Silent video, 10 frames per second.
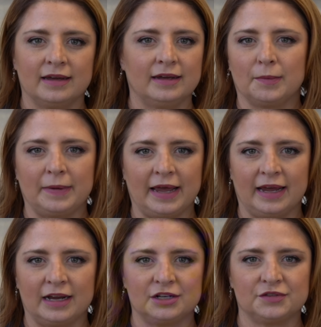per
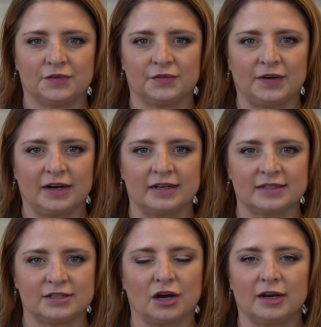page for
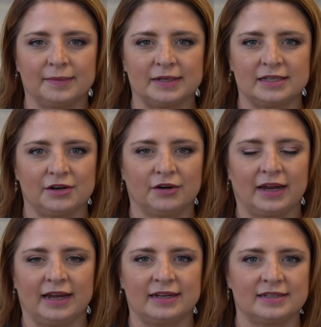various documents in your
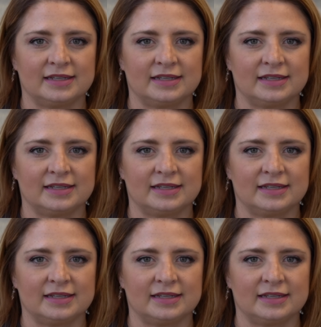case.